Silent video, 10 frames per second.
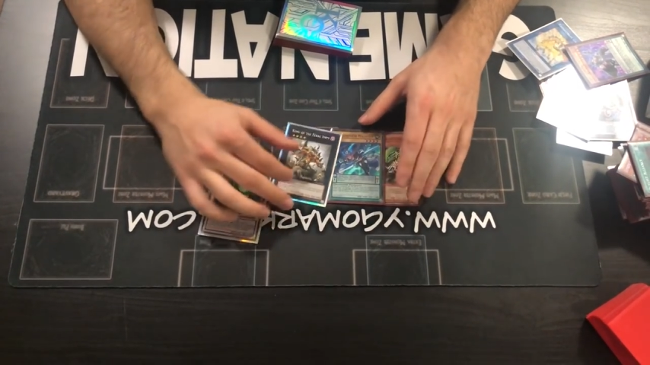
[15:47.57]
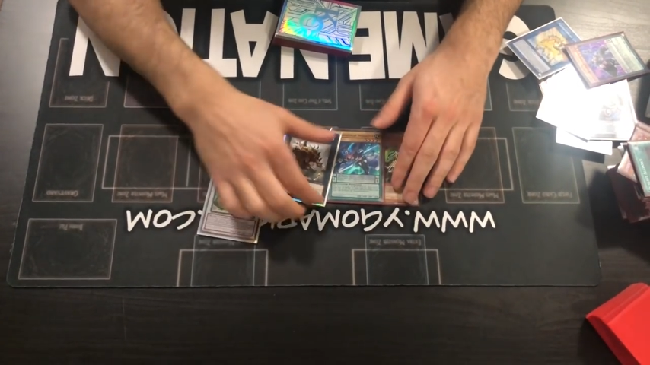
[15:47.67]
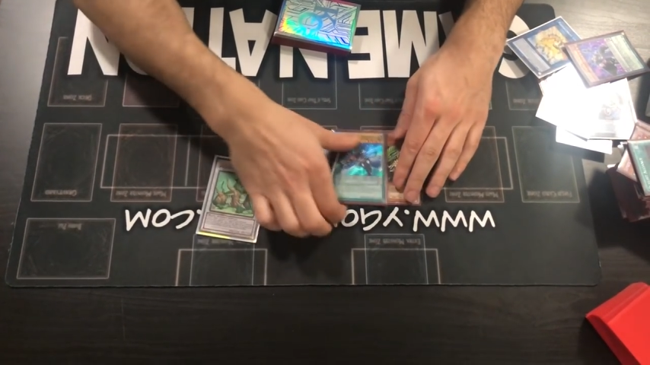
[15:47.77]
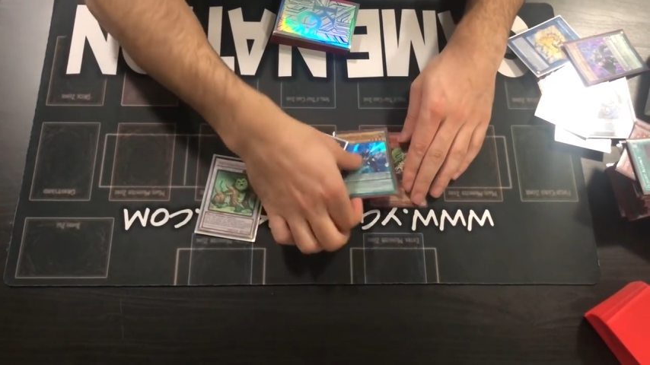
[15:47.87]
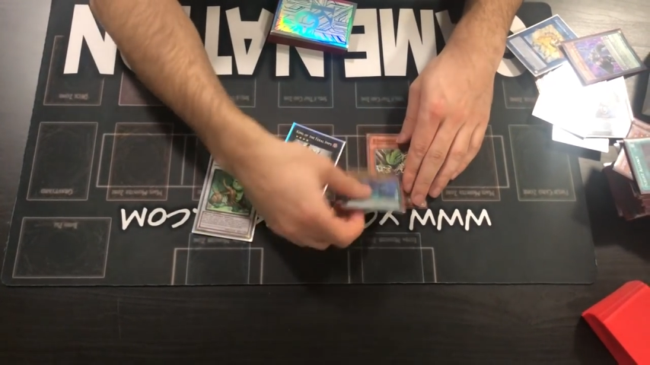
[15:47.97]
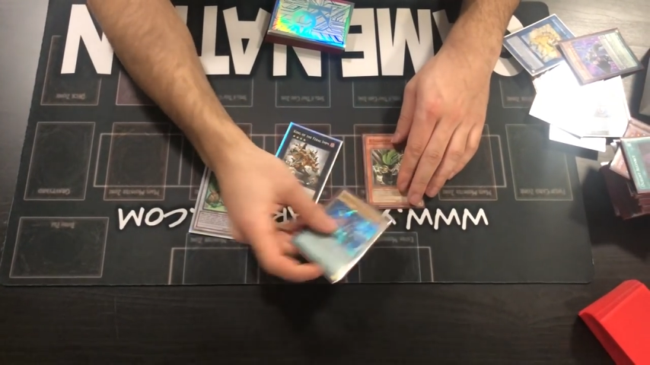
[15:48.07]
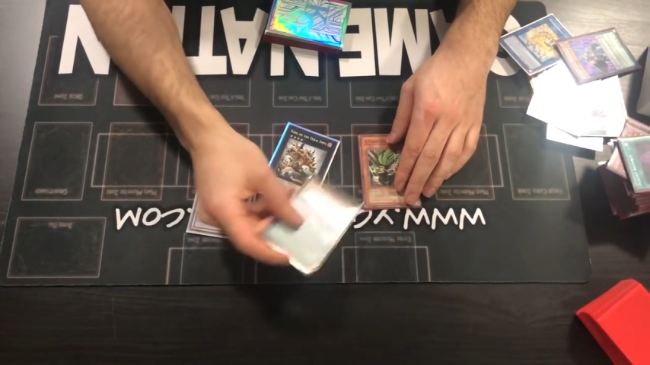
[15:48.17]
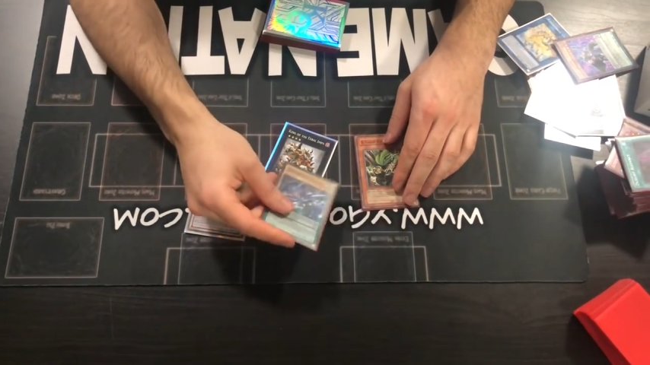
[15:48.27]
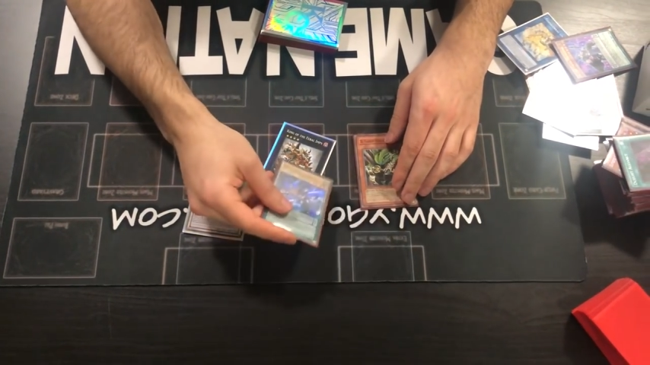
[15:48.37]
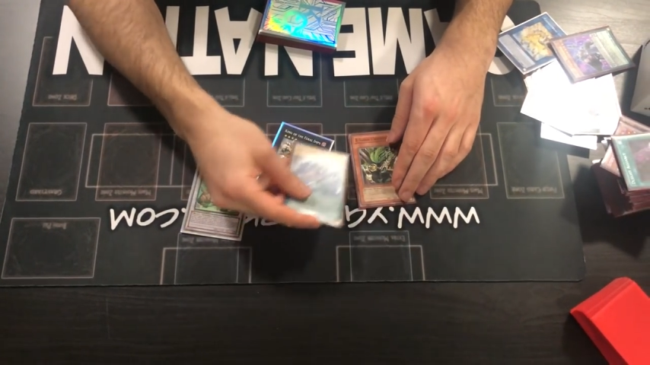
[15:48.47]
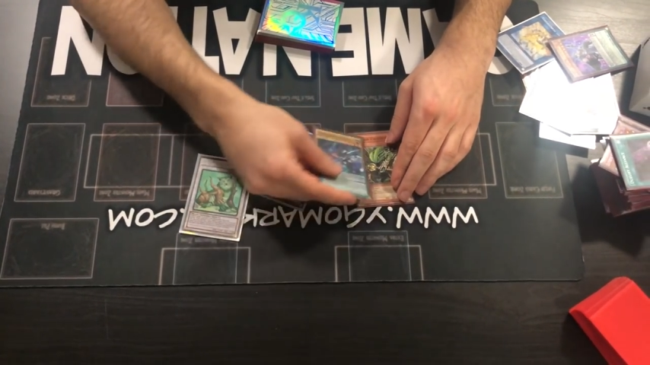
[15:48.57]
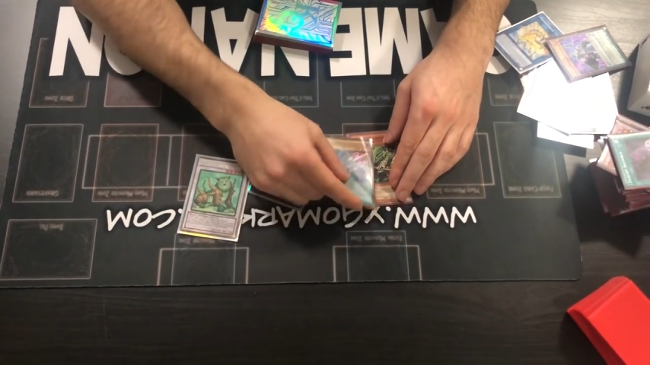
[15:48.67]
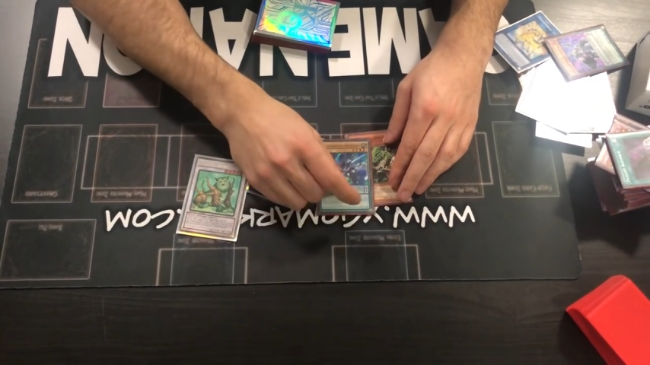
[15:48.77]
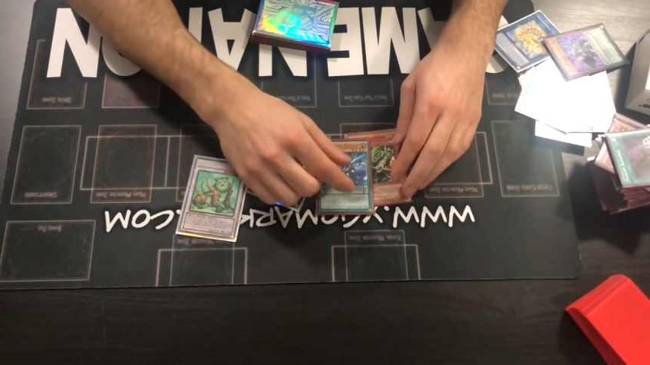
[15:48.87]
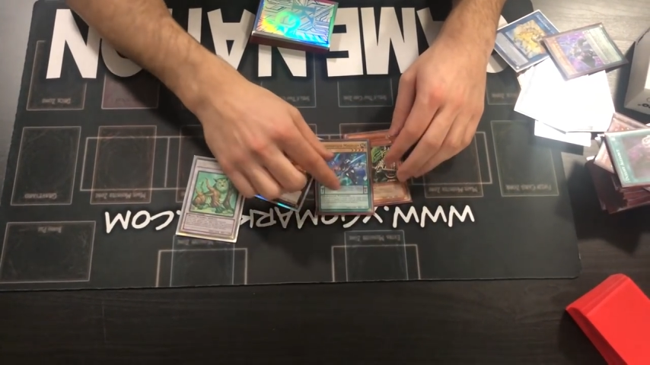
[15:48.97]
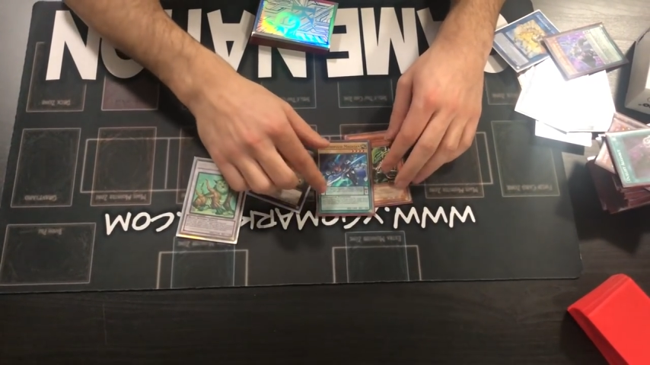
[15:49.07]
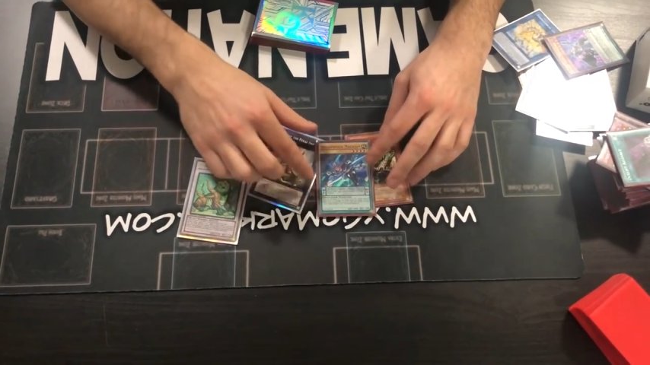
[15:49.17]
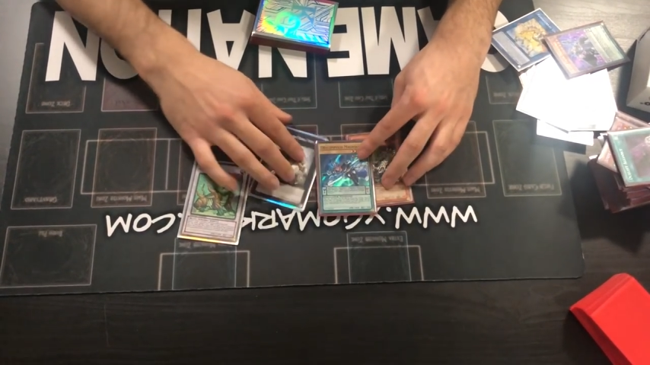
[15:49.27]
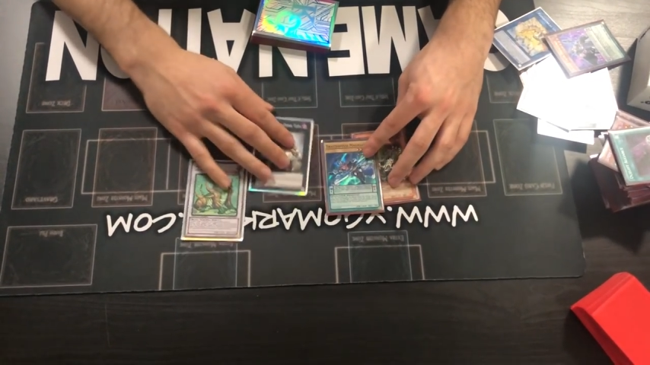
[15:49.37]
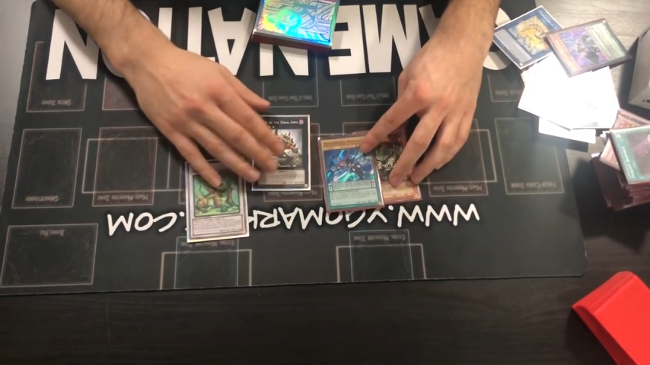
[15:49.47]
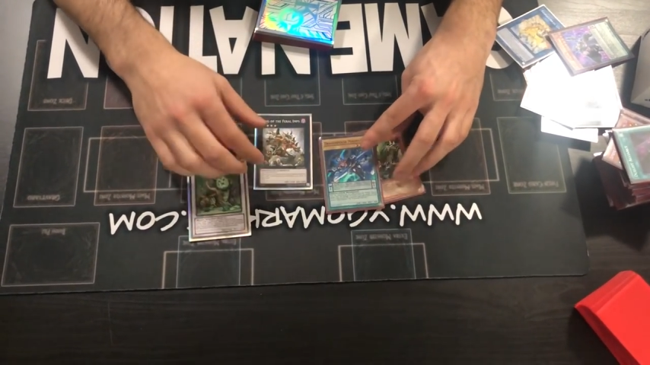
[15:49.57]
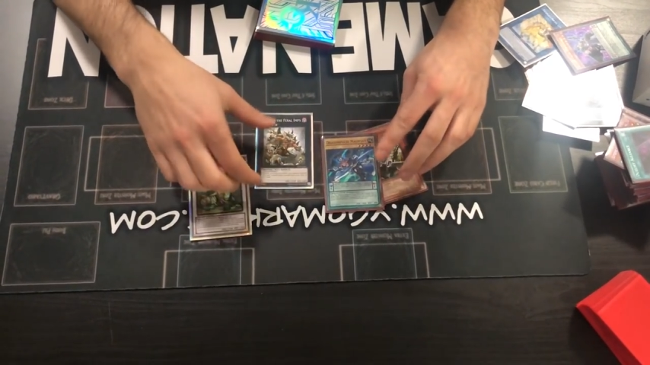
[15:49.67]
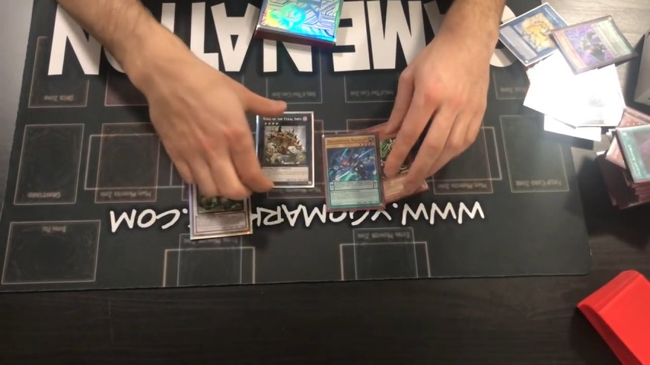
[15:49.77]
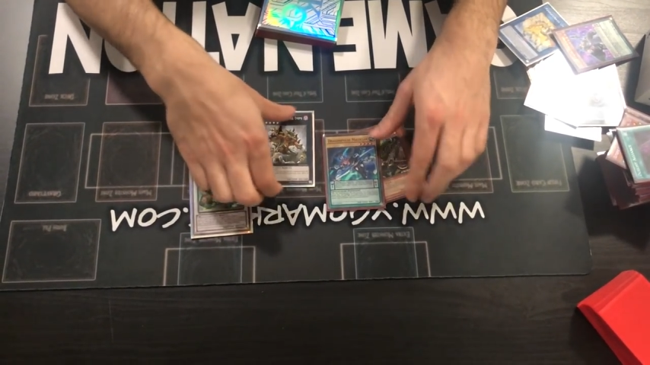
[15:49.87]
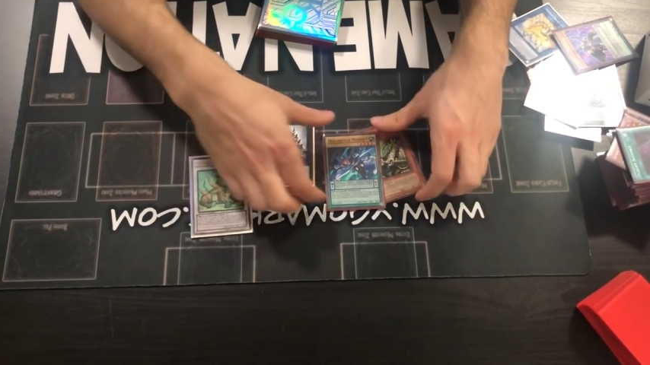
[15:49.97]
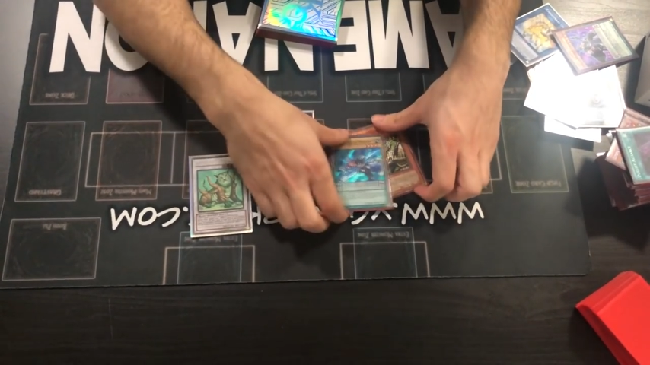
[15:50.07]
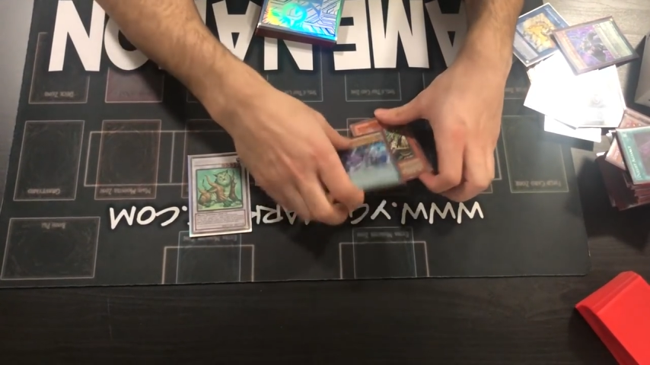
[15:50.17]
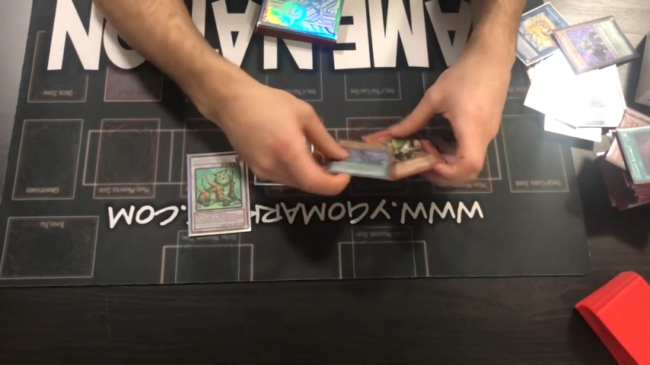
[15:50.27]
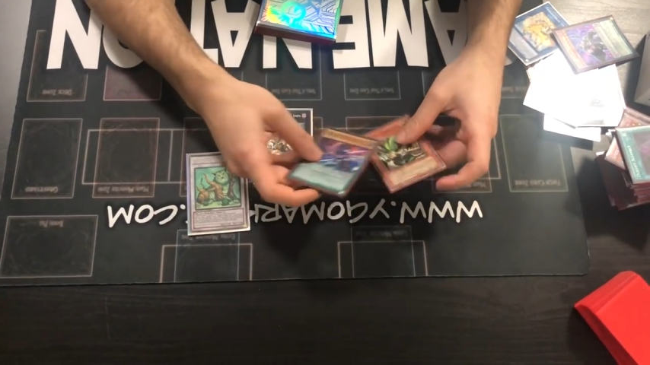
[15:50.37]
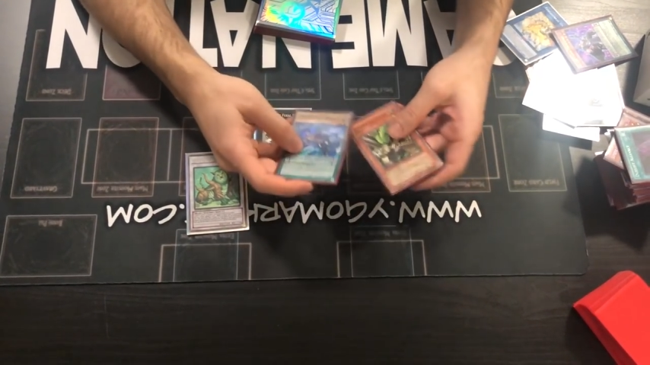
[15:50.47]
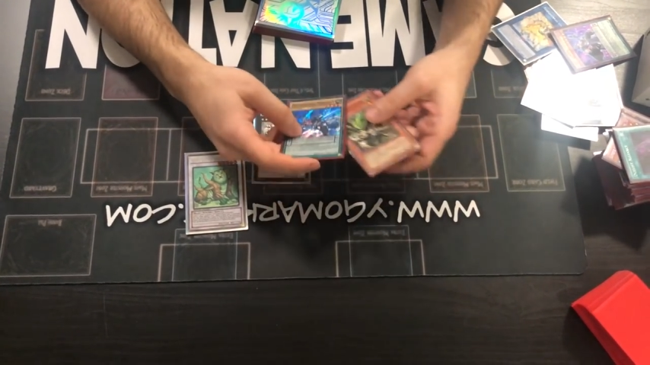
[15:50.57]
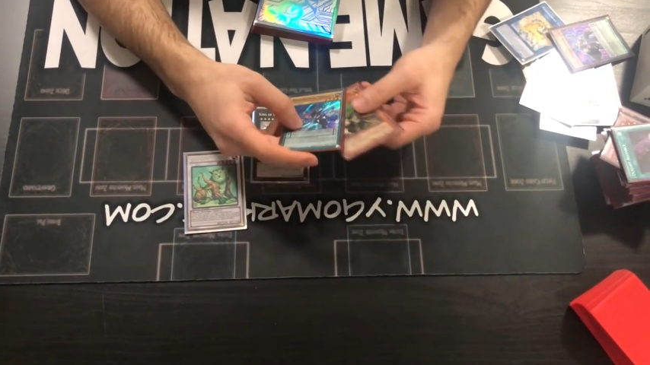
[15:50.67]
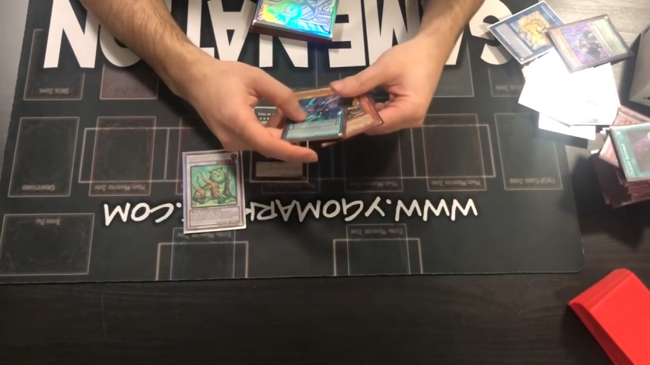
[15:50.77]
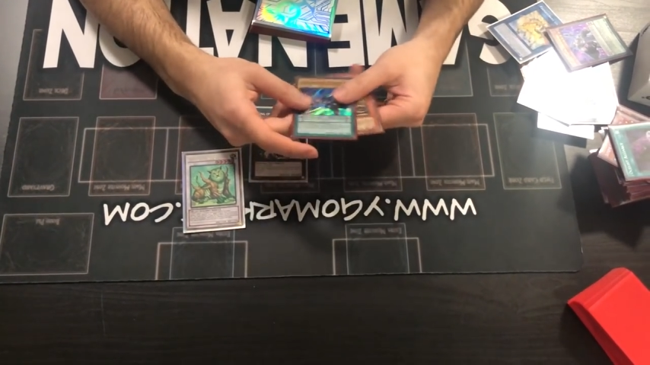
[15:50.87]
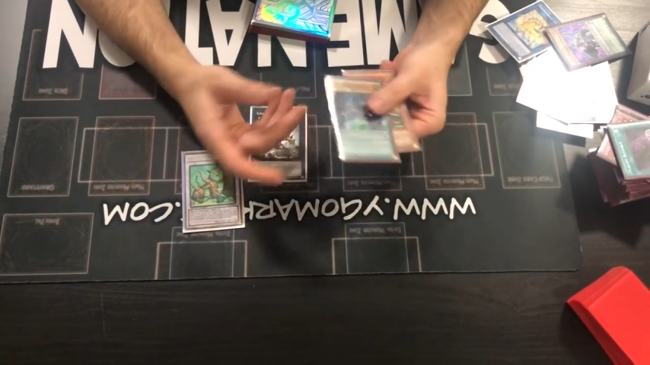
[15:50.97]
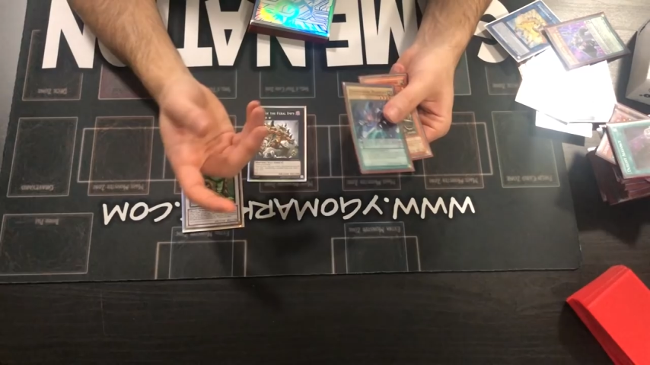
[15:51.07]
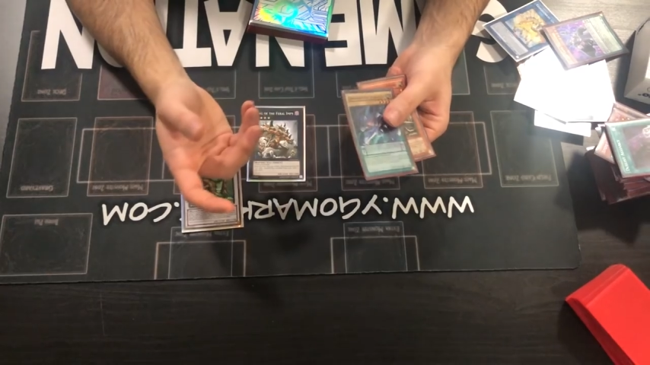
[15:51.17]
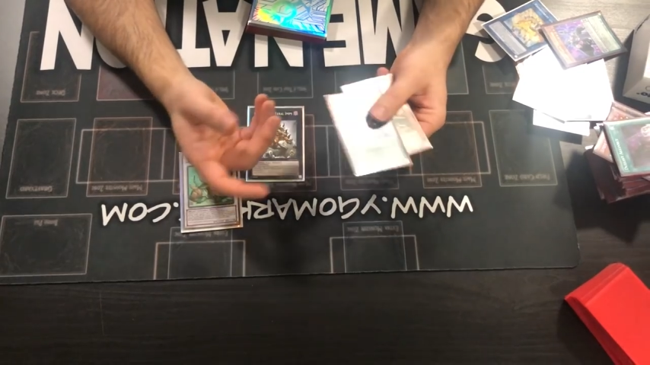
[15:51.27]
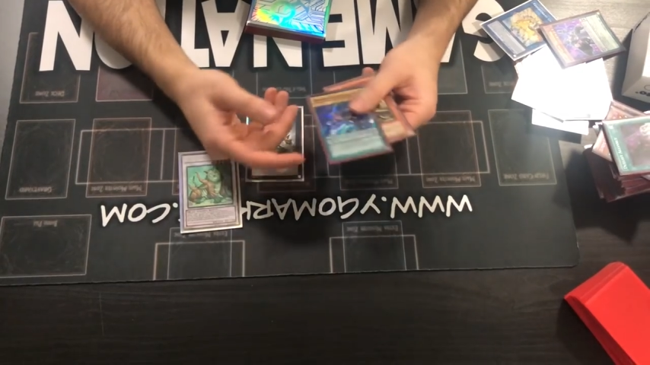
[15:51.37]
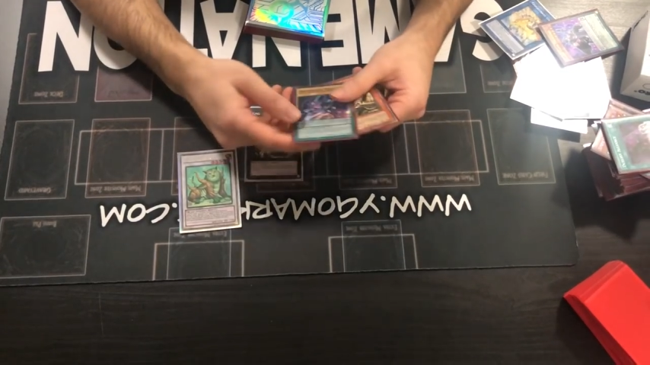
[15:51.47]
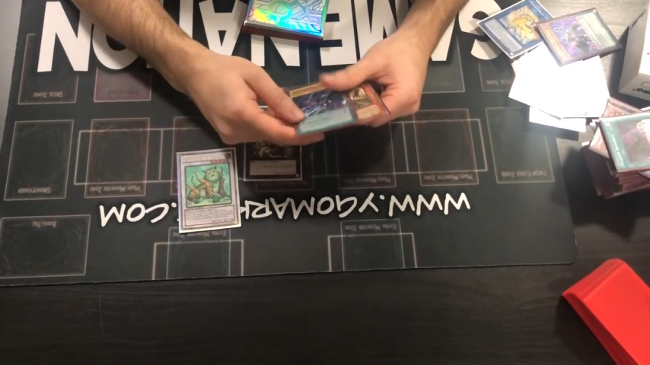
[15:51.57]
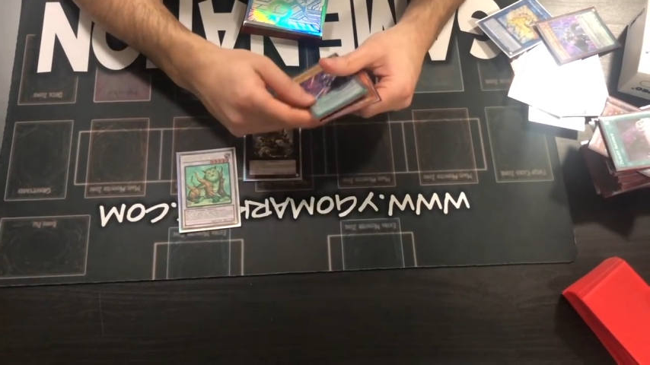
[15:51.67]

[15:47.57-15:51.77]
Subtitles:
(no speaker visible)